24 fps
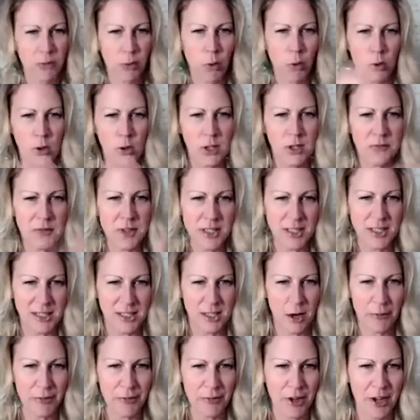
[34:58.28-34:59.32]
all of this
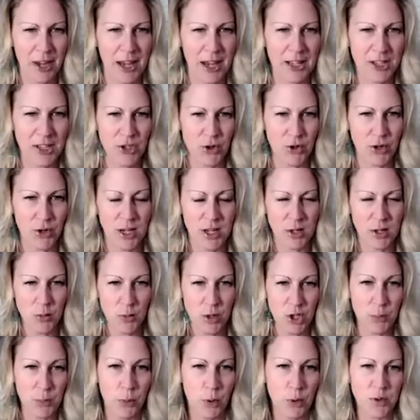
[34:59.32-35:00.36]
stuff that gets triggered,
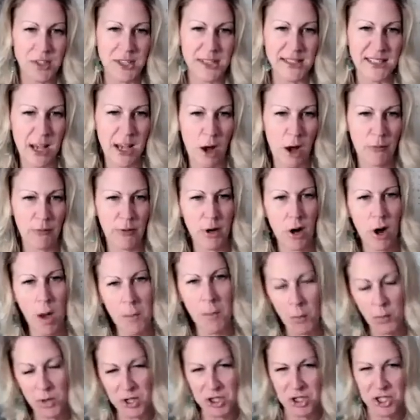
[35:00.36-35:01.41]
which pulls us out of
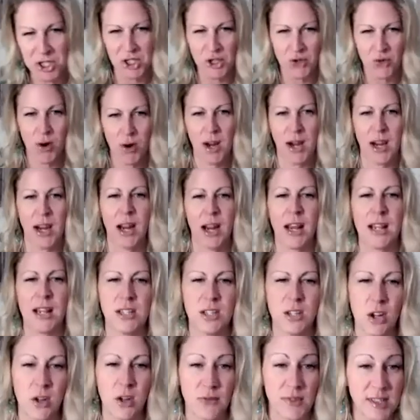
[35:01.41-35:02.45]
alignment, which dysregulates
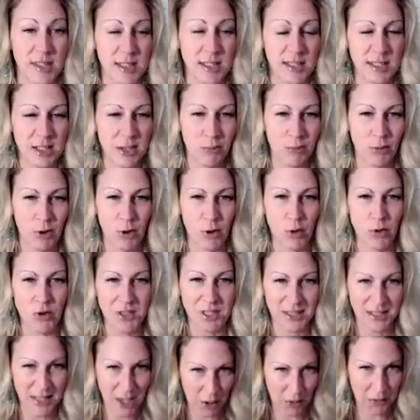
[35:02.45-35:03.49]
the nervous system and
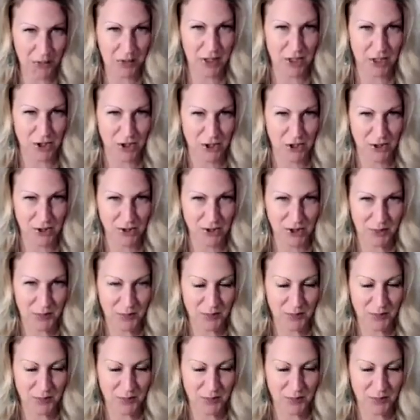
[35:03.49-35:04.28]
causes health issues.